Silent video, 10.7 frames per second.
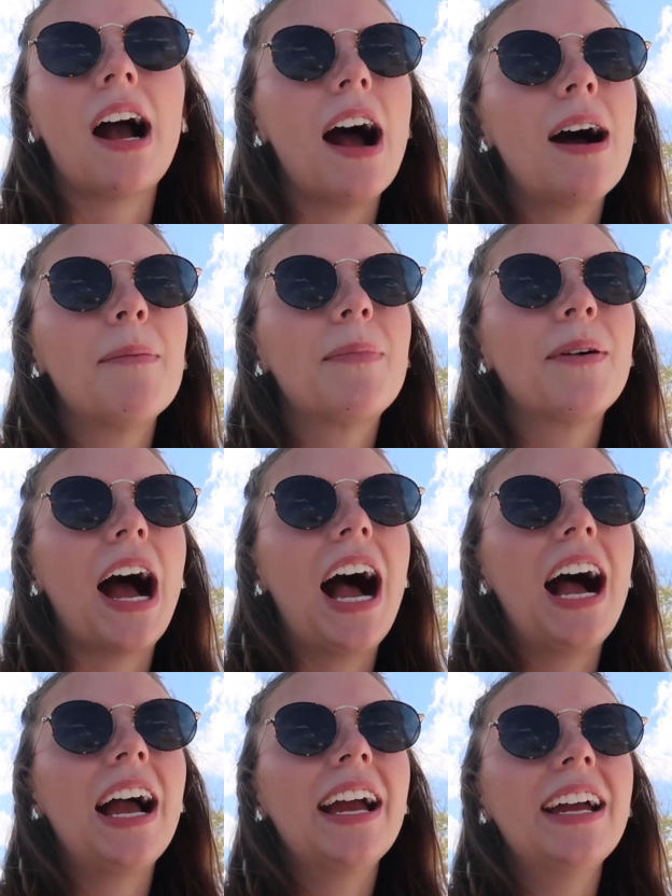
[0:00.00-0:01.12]
up,
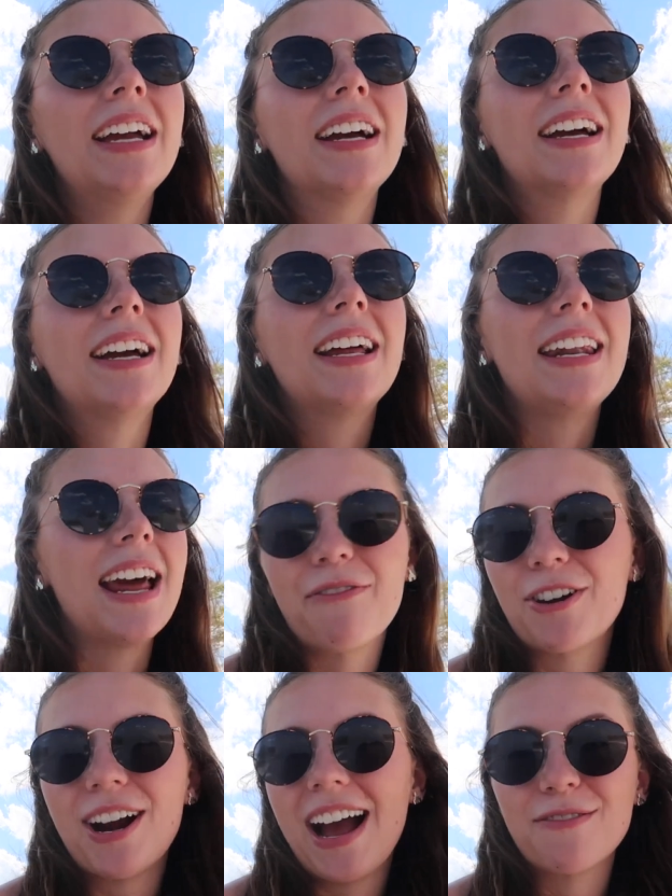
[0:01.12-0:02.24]
I
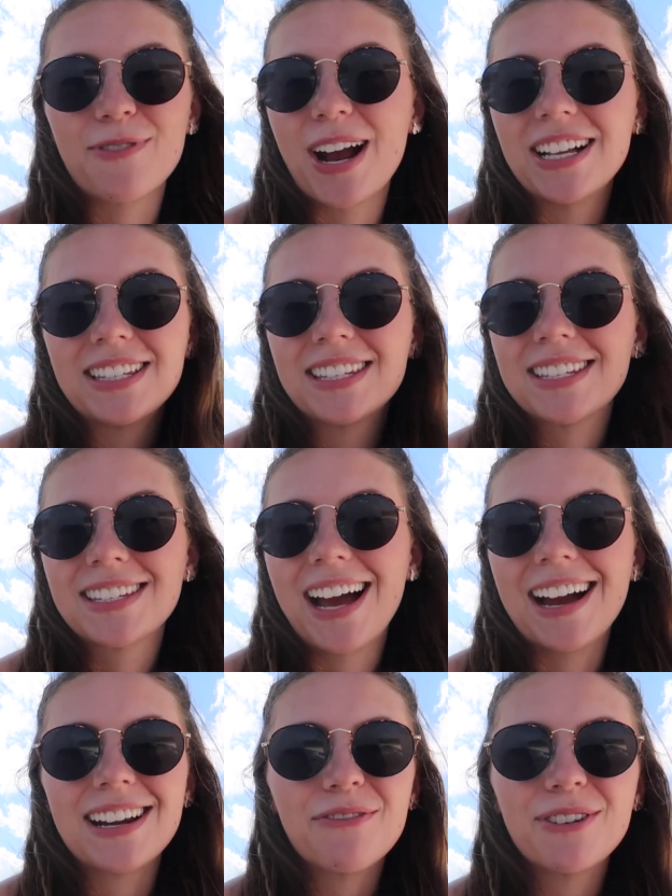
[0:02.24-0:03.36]
never had friends.
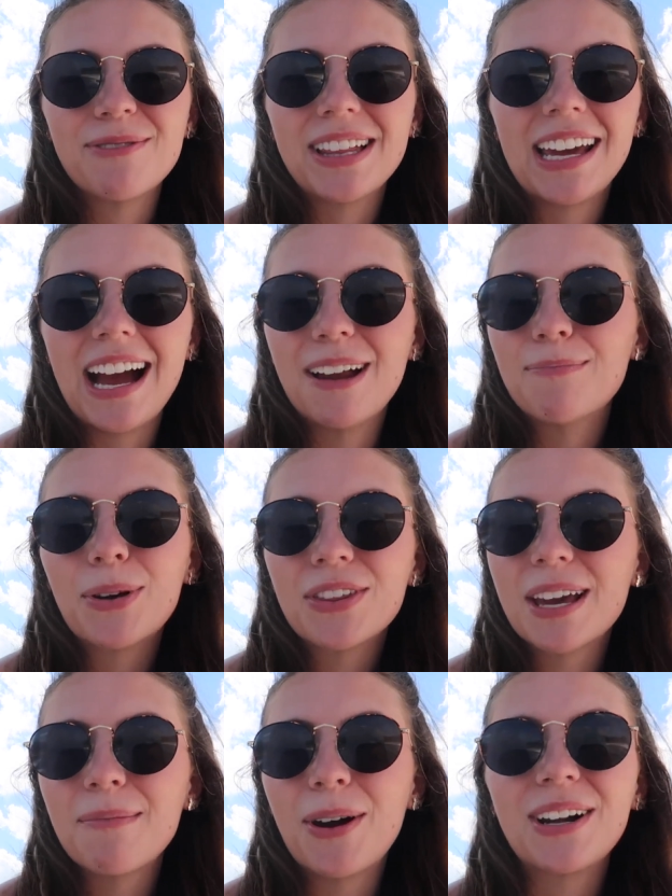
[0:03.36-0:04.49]
I never really had
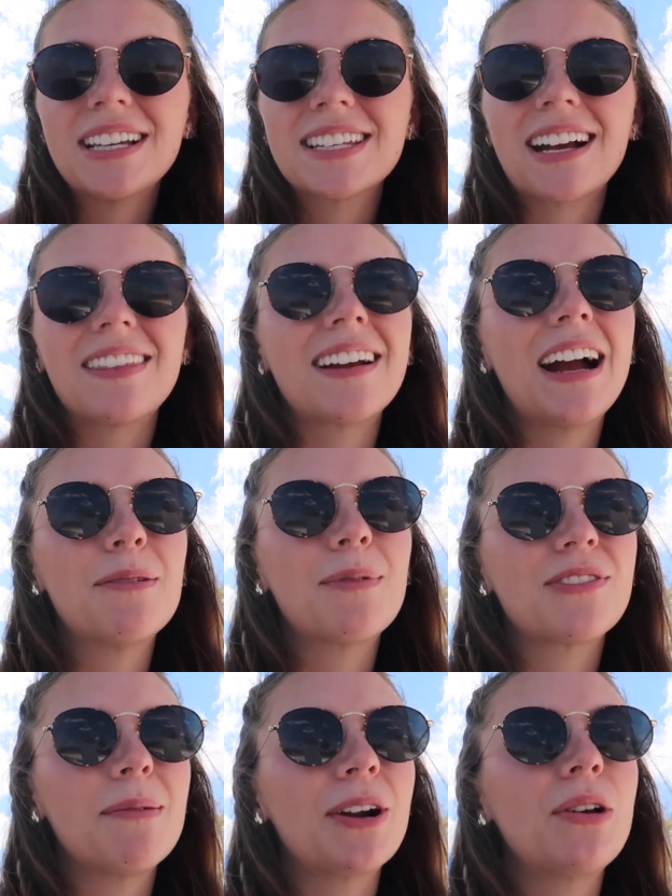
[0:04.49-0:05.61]
birthday parties. Like I think I had a
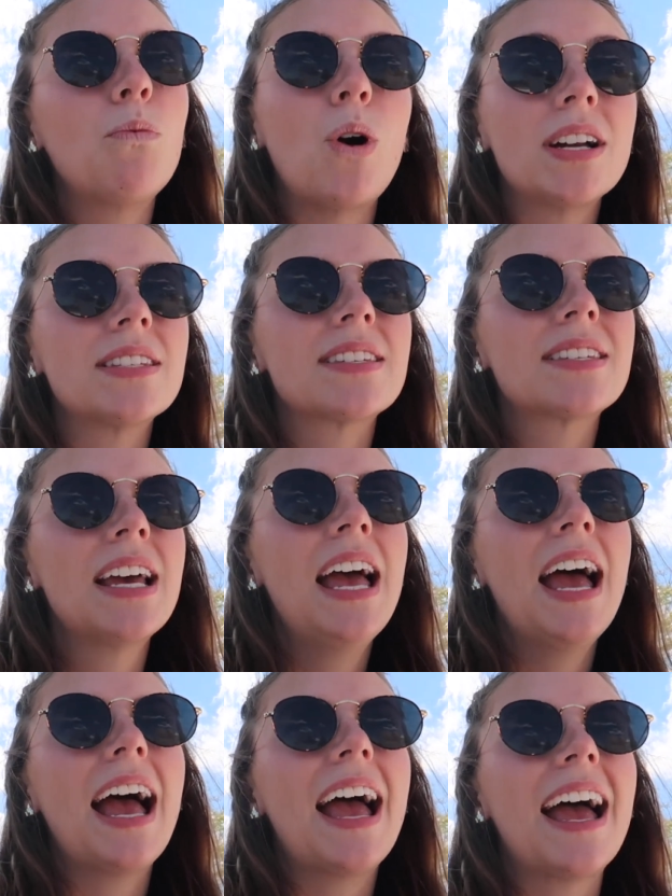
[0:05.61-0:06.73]
birthday party once
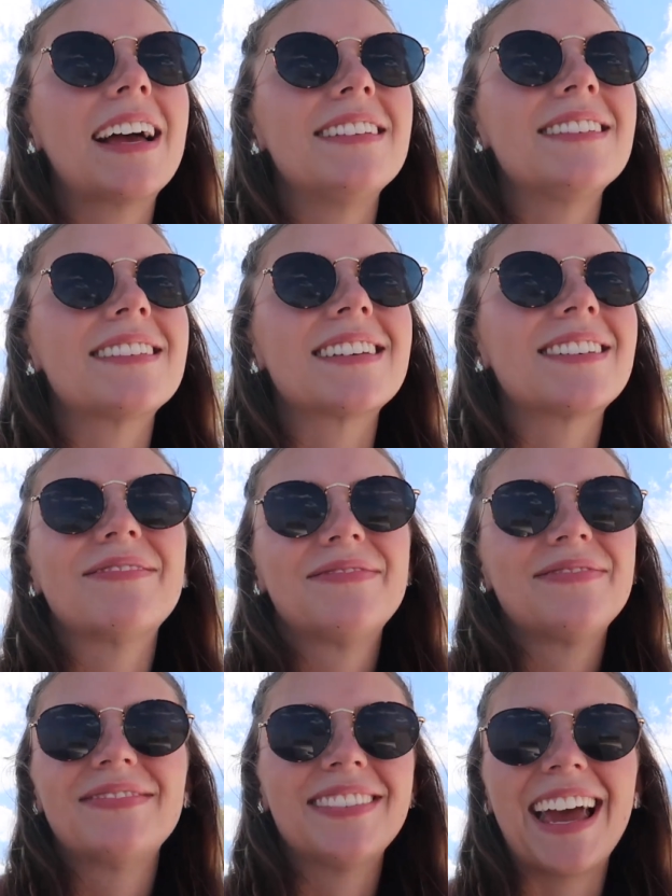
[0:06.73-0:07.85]
and
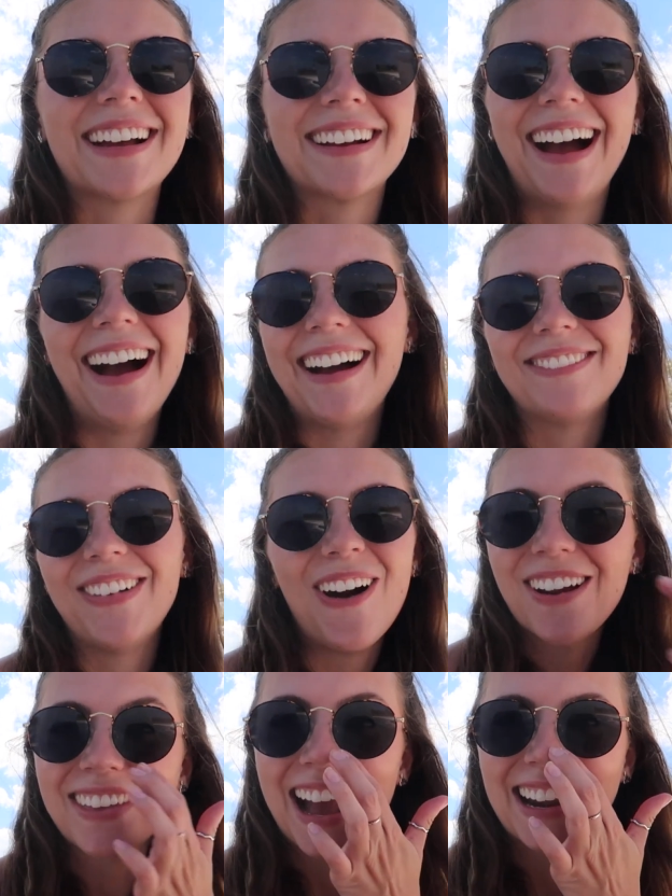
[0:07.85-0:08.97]
like I
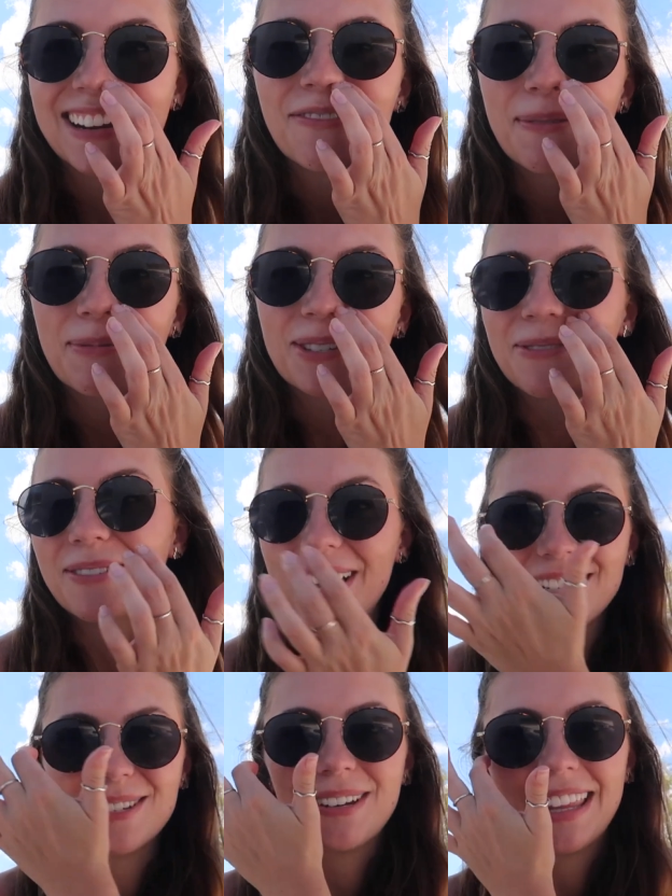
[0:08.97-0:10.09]
hardly had enough people to
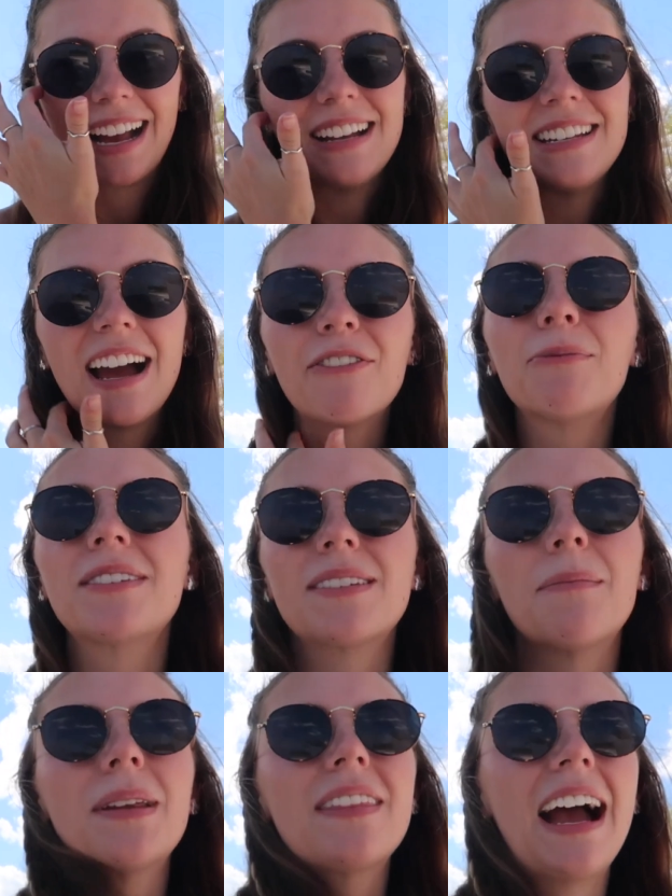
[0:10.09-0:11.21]
invite to it. Like I never was
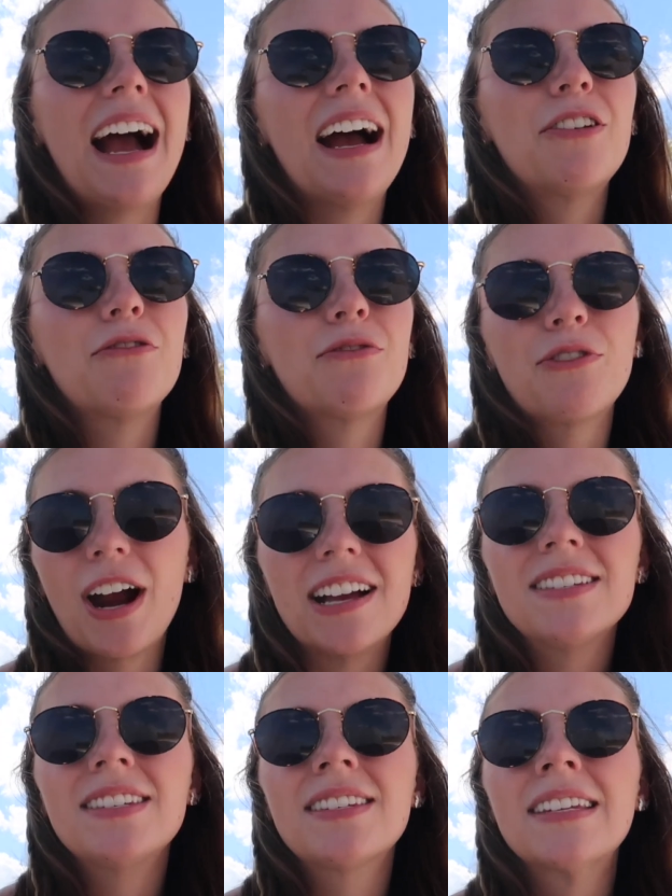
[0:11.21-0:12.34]
somebody that had
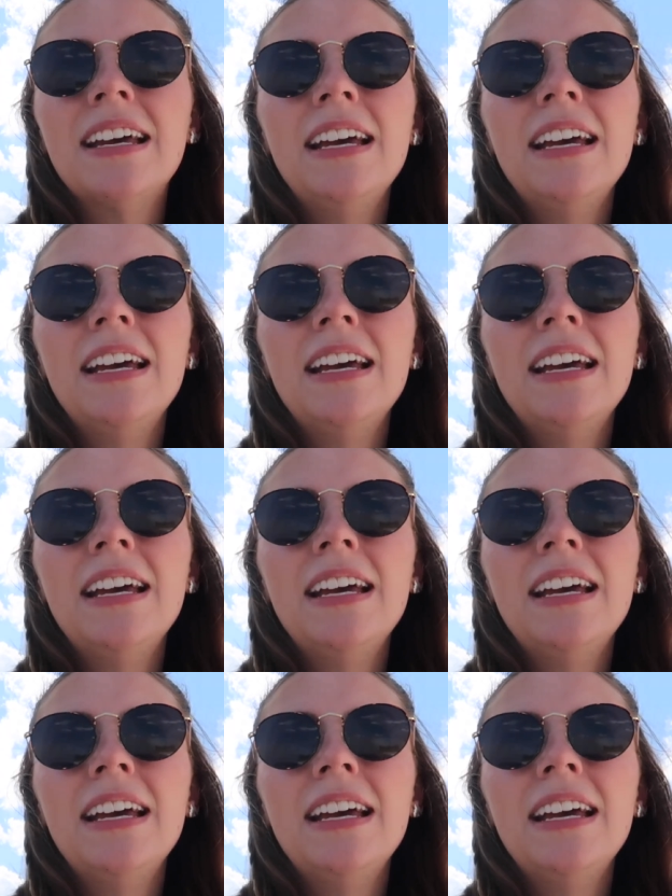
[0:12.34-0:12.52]
friends